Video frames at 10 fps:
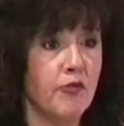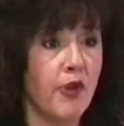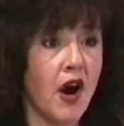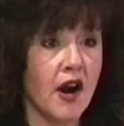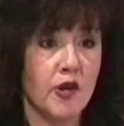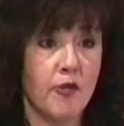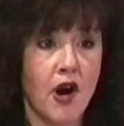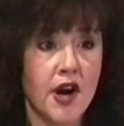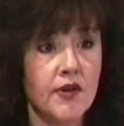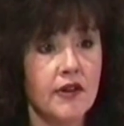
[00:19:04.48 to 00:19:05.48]
the
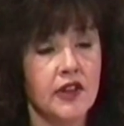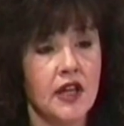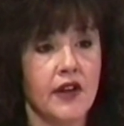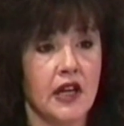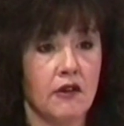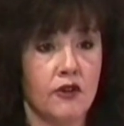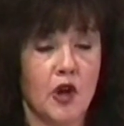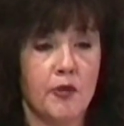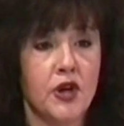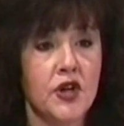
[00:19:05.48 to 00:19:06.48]
Bardo of Living
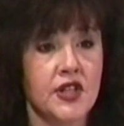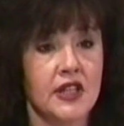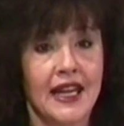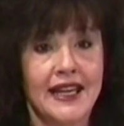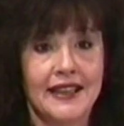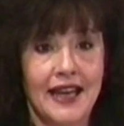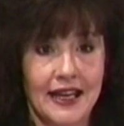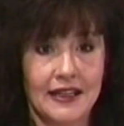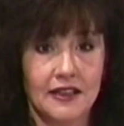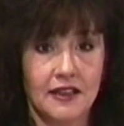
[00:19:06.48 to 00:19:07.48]
for a person like
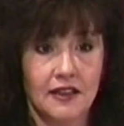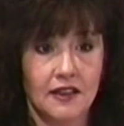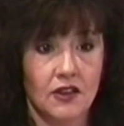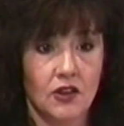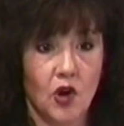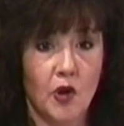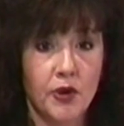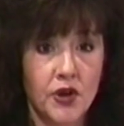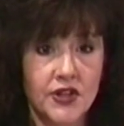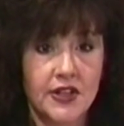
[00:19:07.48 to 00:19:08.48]
that, or
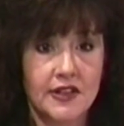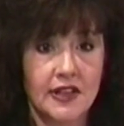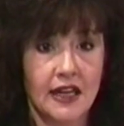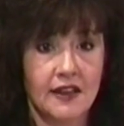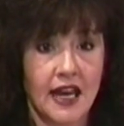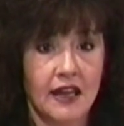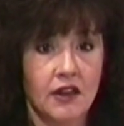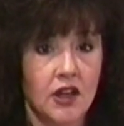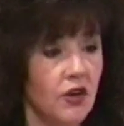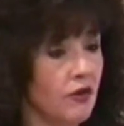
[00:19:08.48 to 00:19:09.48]
persons like
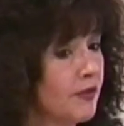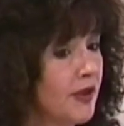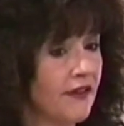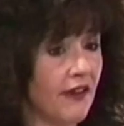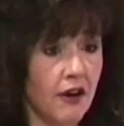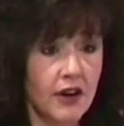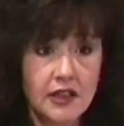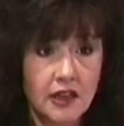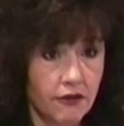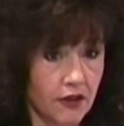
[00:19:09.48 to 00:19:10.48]
that, will be
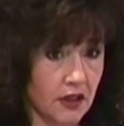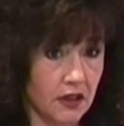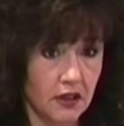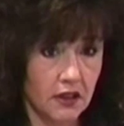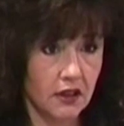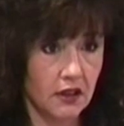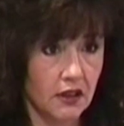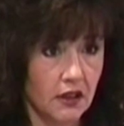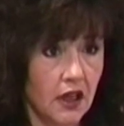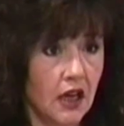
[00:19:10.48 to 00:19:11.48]
very different
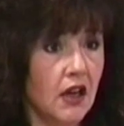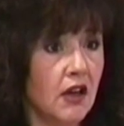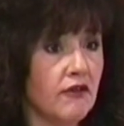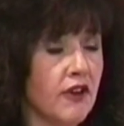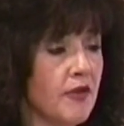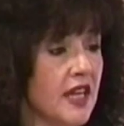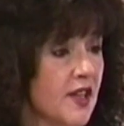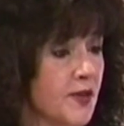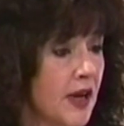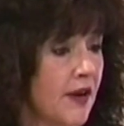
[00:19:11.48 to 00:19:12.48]
from the
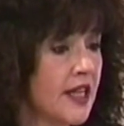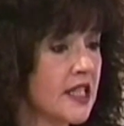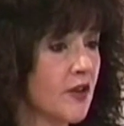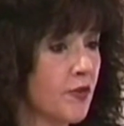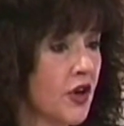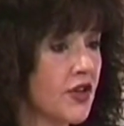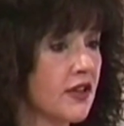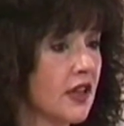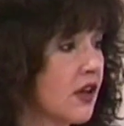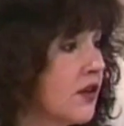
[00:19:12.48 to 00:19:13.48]
experience of a
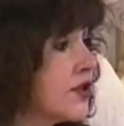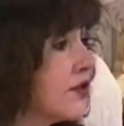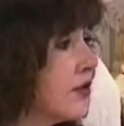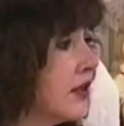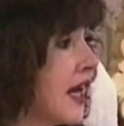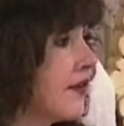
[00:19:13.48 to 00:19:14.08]
person that goes through